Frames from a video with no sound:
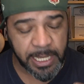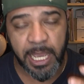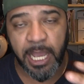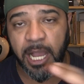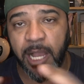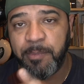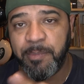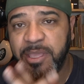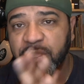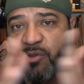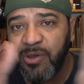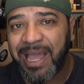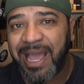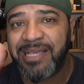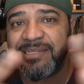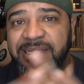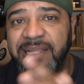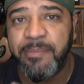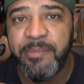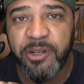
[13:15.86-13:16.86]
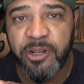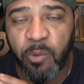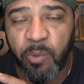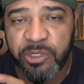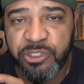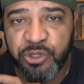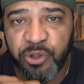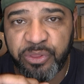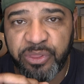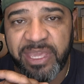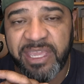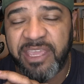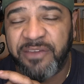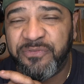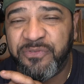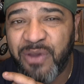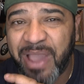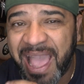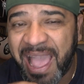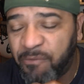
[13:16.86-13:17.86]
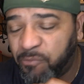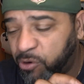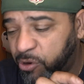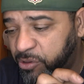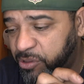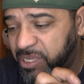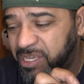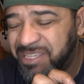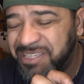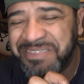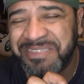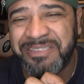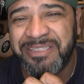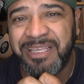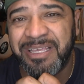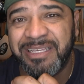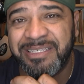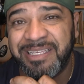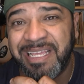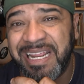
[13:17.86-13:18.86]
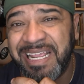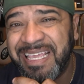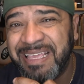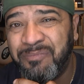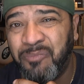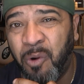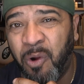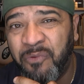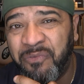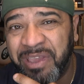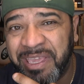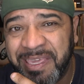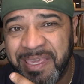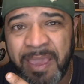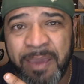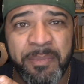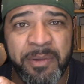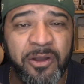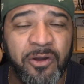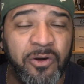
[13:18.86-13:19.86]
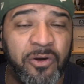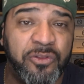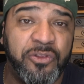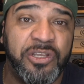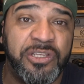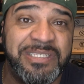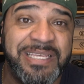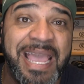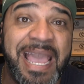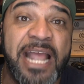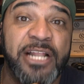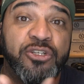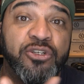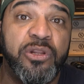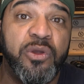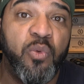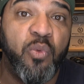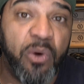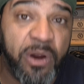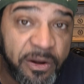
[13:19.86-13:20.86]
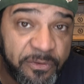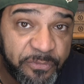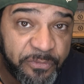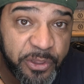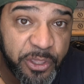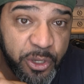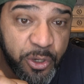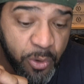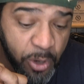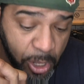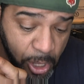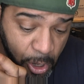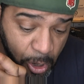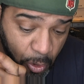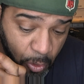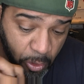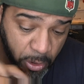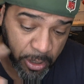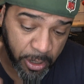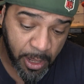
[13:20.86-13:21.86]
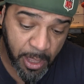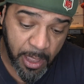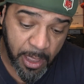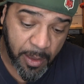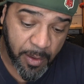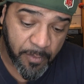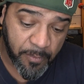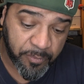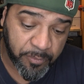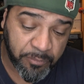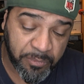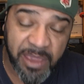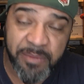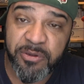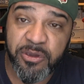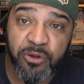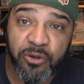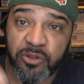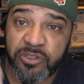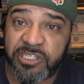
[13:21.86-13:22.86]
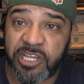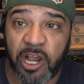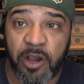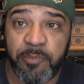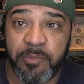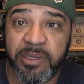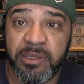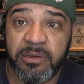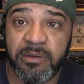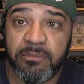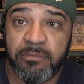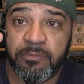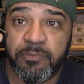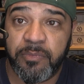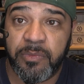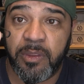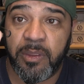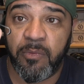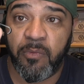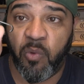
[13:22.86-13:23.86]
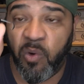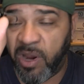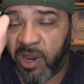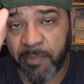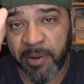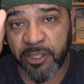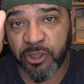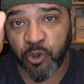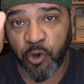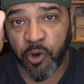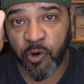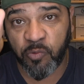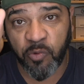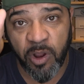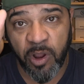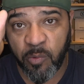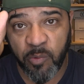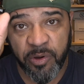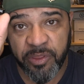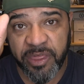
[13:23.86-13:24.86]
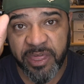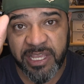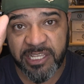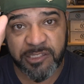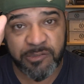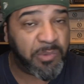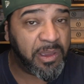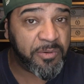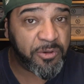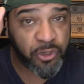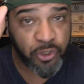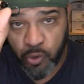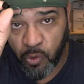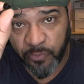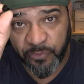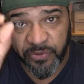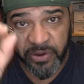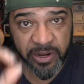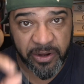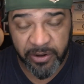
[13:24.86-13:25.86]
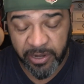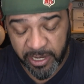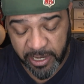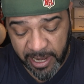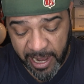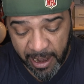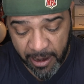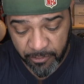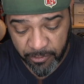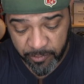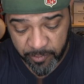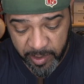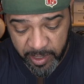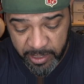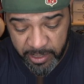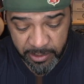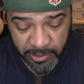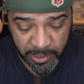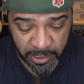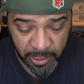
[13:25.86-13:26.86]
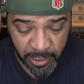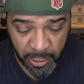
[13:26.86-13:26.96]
Um, and you guys let me know what you think. If you have one of these, is it a, more of a gimmick or does it actually work for you? Or maybe you could tell me, what am I doing wrong with this? Maybe you figured it out already.